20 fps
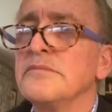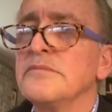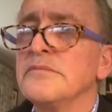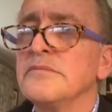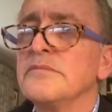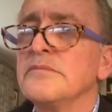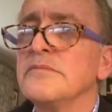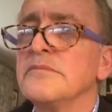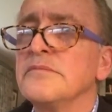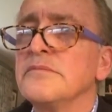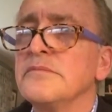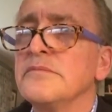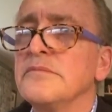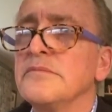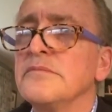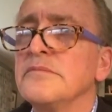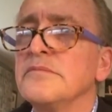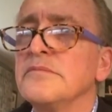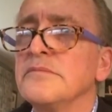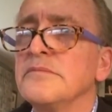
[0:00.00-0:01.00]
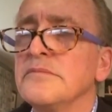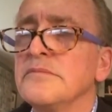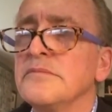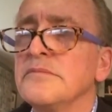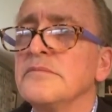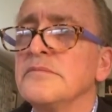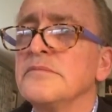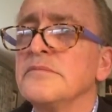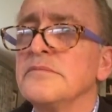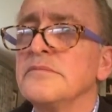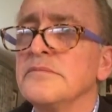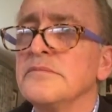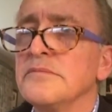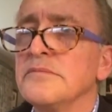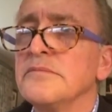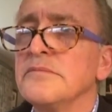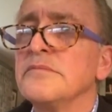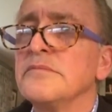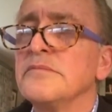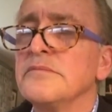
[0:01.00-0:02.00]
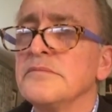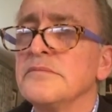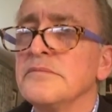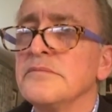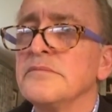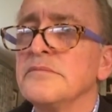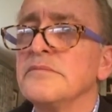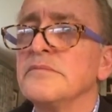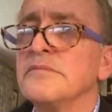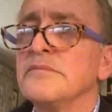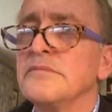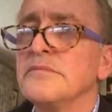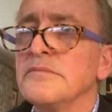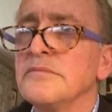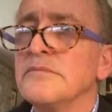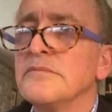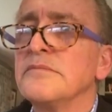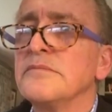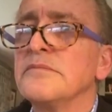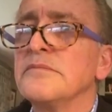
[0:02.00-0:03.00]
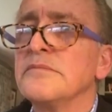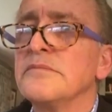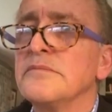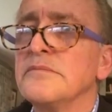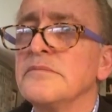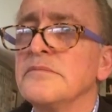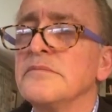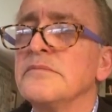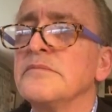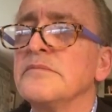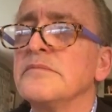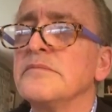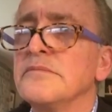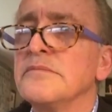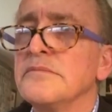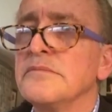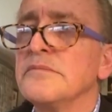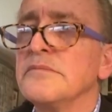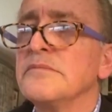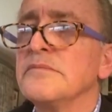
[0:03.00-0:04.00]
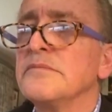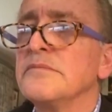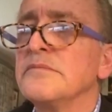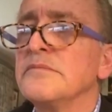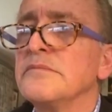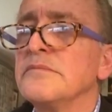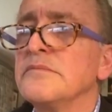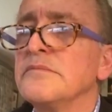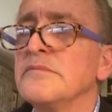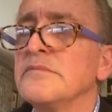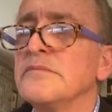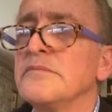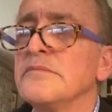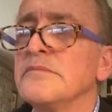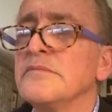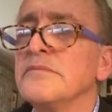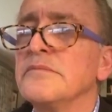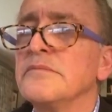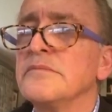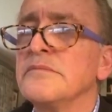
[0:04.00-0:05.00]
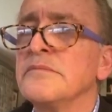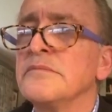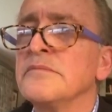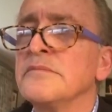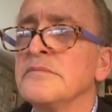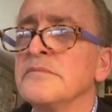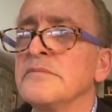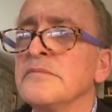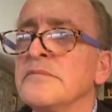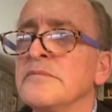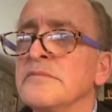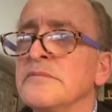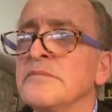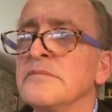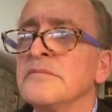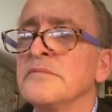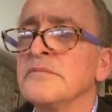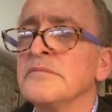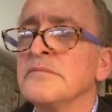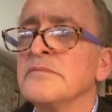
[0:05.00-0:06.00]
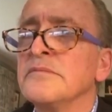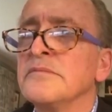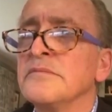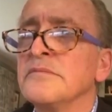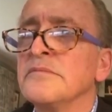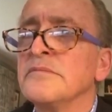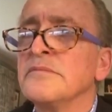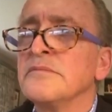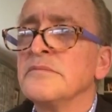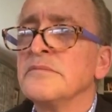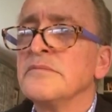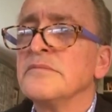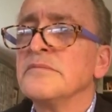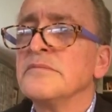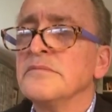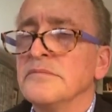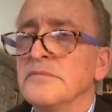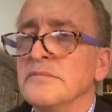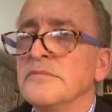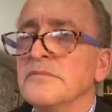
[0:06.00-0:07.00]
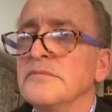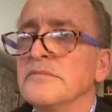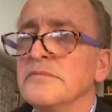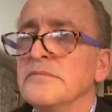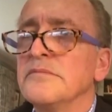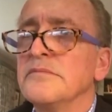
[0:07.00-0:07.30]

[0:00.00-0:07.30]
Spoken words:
The person shown says nothing.